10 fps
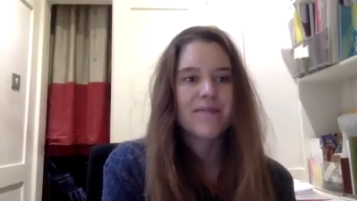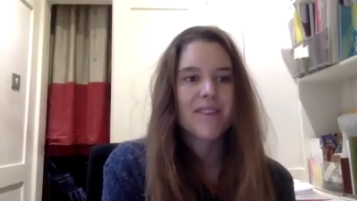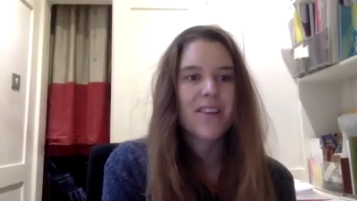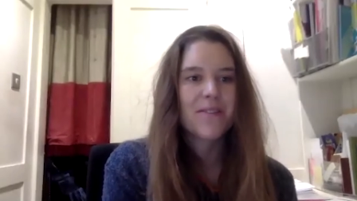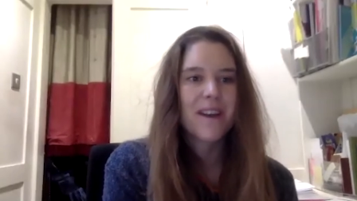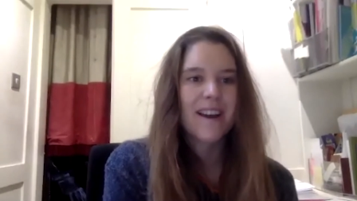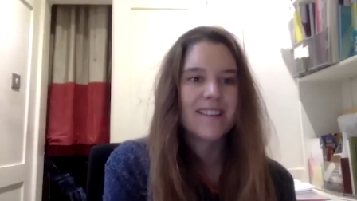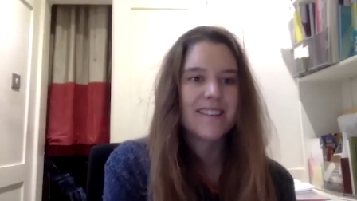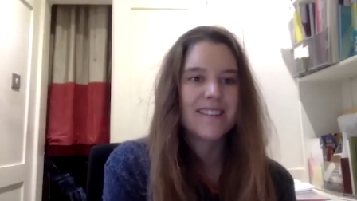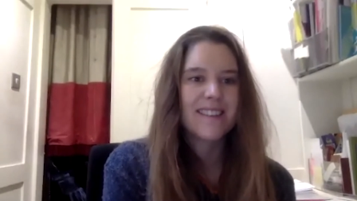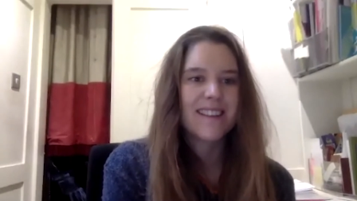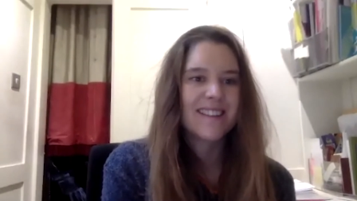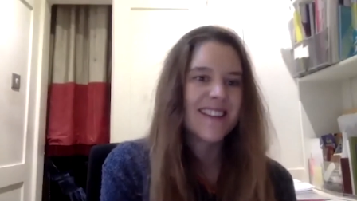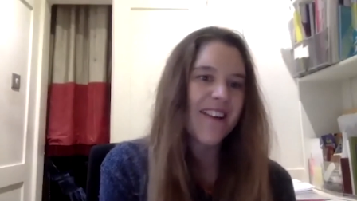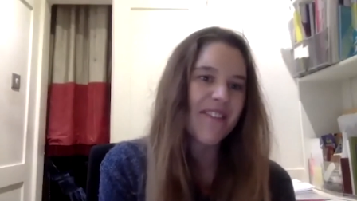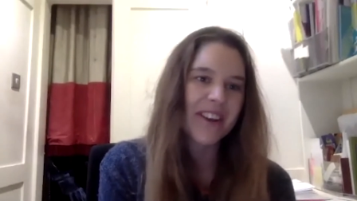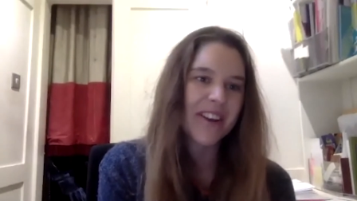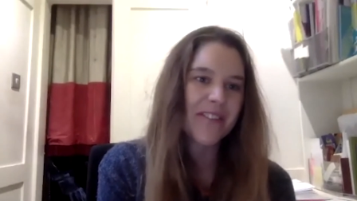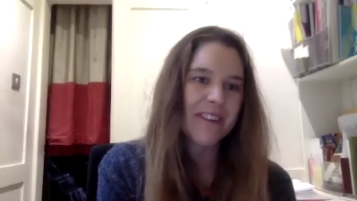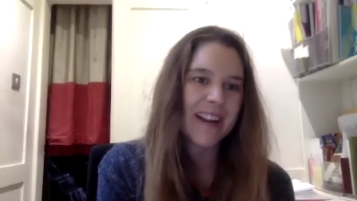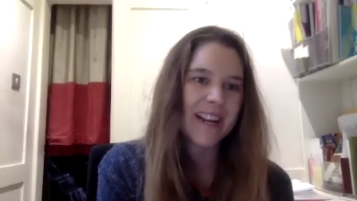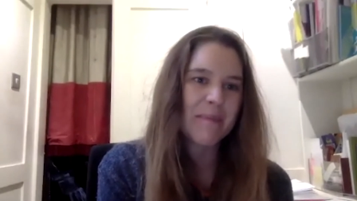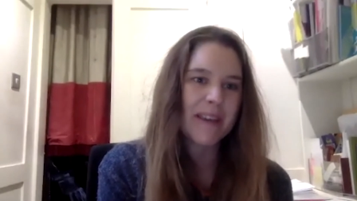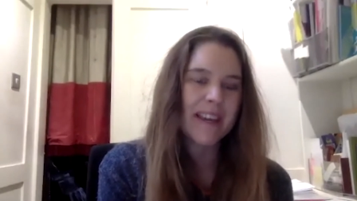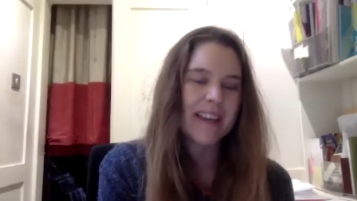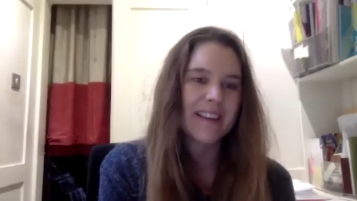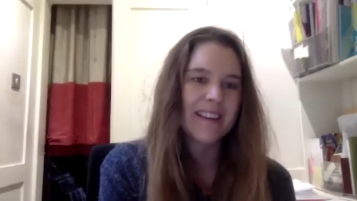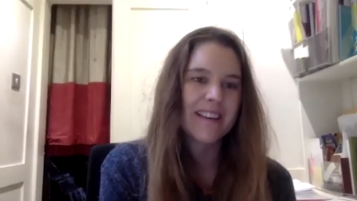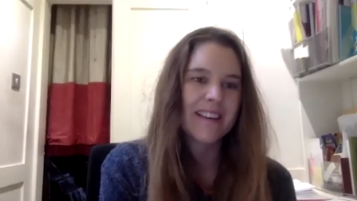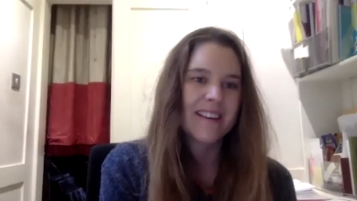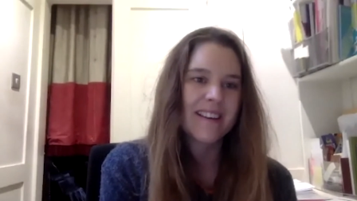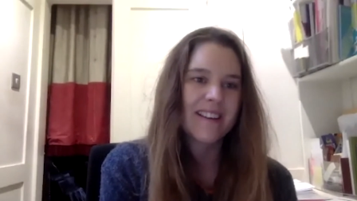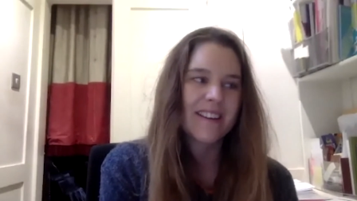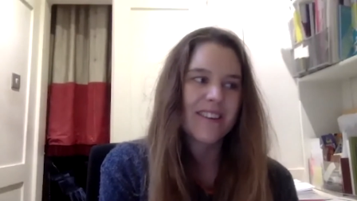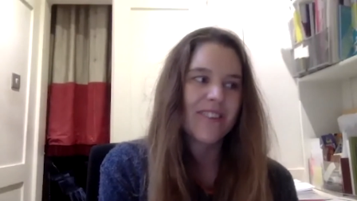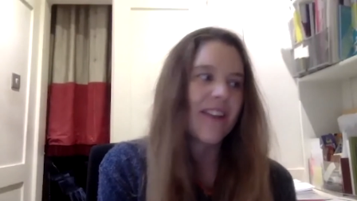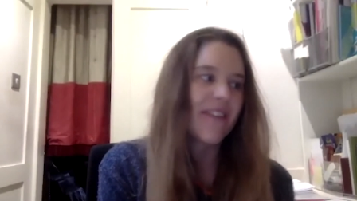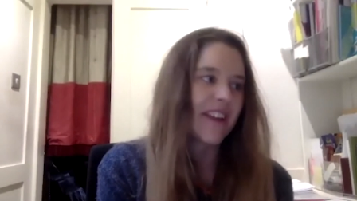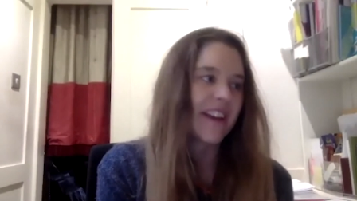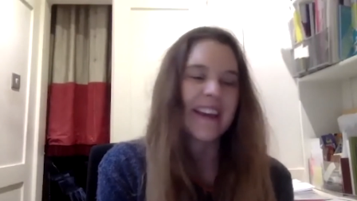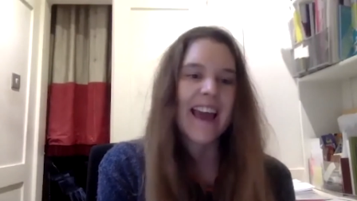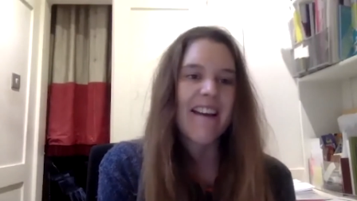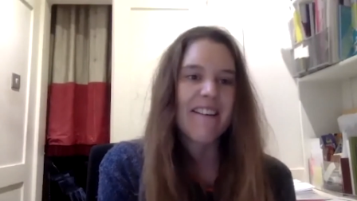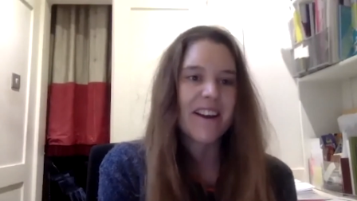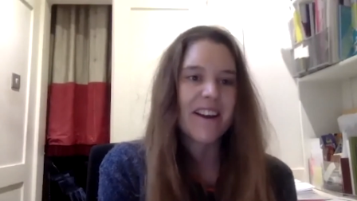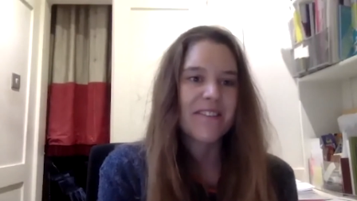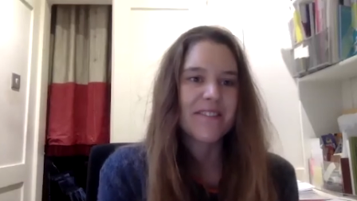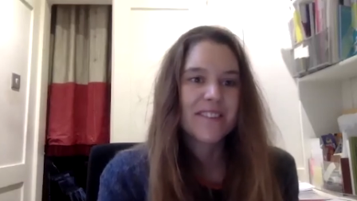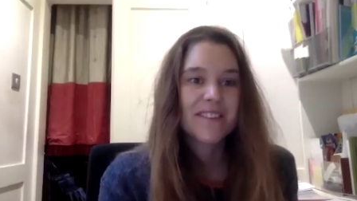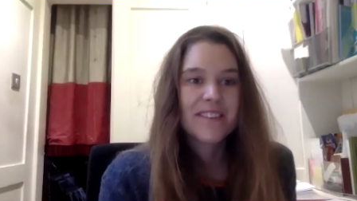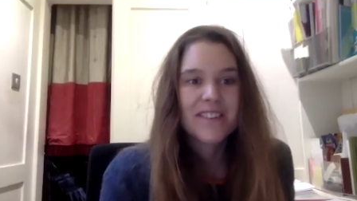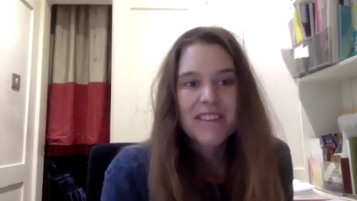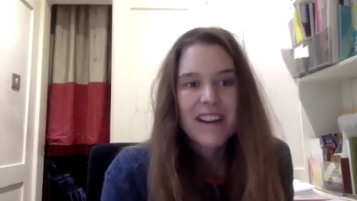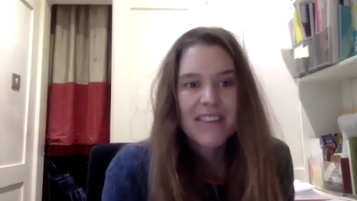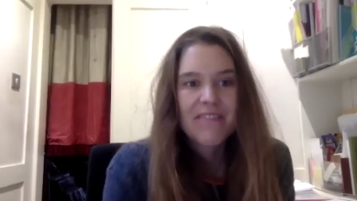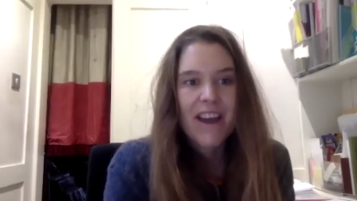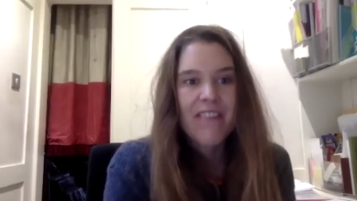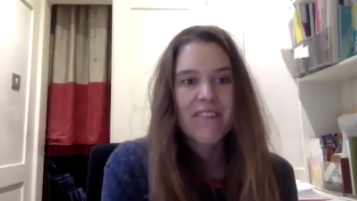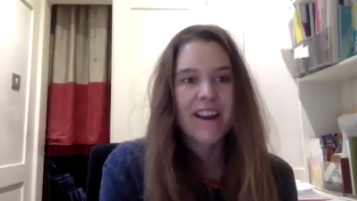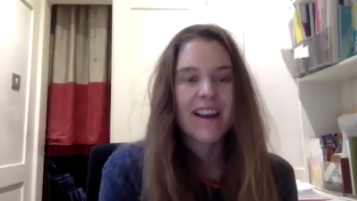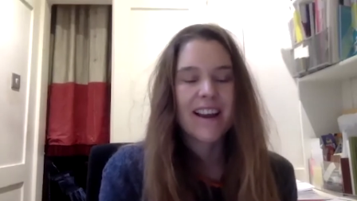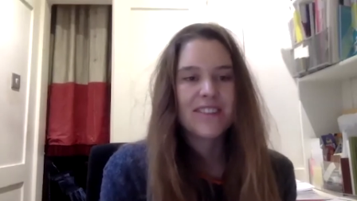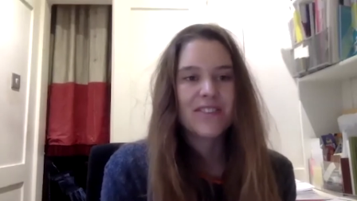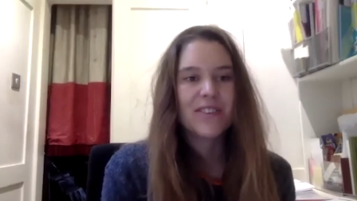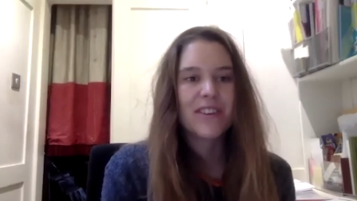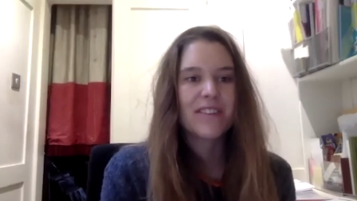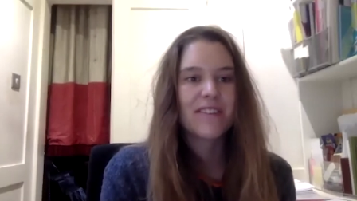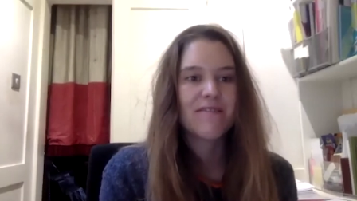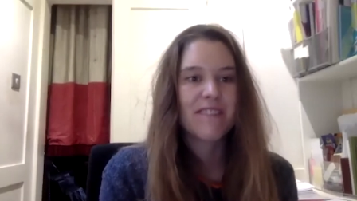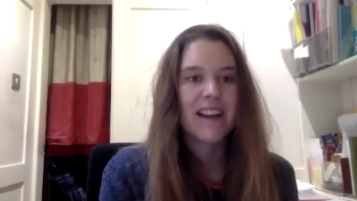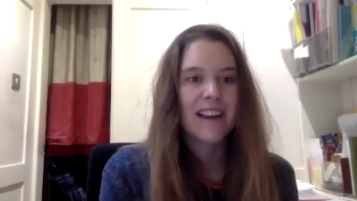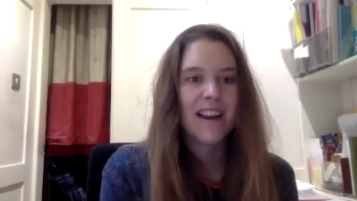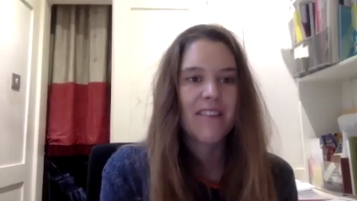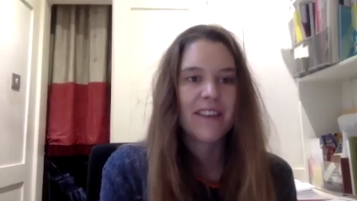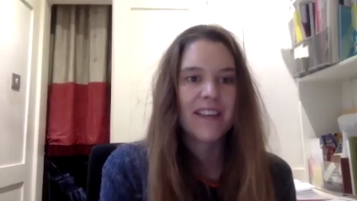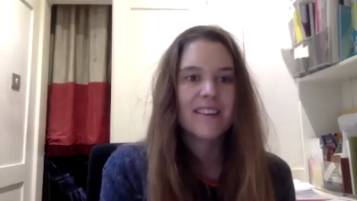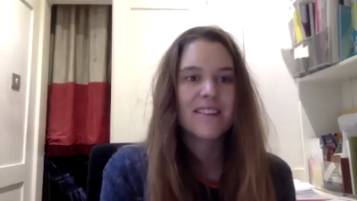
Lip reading: Otherwise, it's never going to really be, you're never going to care enough to really fight for it unless you can really love it.